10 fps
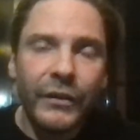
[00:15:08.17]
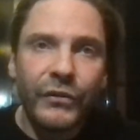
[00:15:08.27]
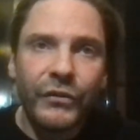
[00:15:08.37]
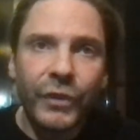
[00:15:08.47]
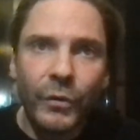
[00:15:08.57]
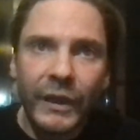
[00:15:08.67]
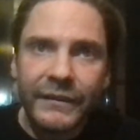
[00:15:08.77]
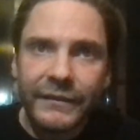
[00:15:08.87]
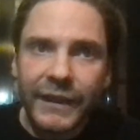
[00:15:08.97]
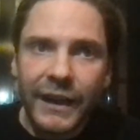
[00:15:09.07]
so
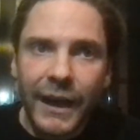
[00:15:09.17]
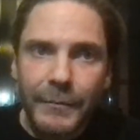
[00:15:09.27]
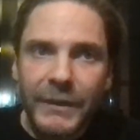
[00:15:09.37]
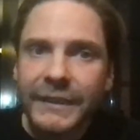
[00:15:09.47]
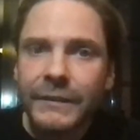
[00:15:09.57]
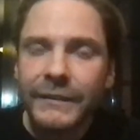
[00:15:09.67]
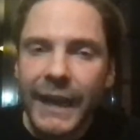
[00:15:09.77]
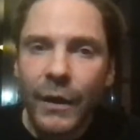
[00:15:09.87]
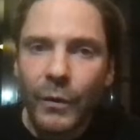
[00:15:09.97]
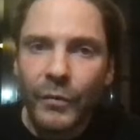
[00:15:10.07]
that up until
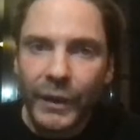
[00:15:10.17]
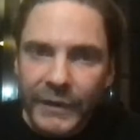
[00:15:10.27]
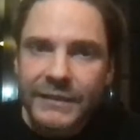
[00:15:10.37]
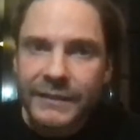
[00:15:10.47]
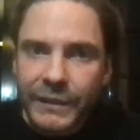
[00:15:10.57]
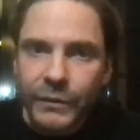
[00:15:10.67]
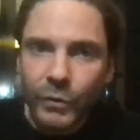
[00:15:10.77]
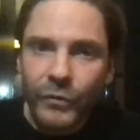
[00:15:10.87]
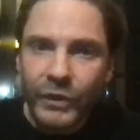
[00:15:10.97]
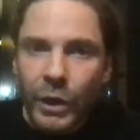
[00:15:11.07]
now, there is
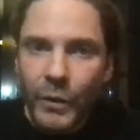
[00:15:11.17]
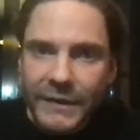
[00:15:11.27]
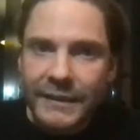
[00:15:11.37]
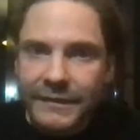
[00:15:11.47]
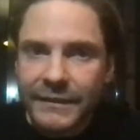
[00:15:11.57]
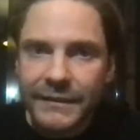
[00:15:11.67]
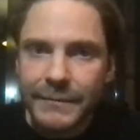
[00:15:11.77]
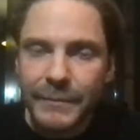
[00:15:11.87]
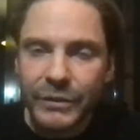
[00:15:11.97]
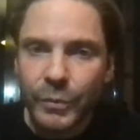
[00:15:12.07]
still the coexistence
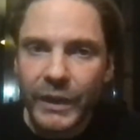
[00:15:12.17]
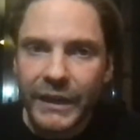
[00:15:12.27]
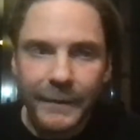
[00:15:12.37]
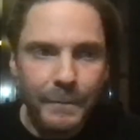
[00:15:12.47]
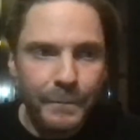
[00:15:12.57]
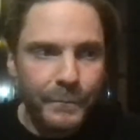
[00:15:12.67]
between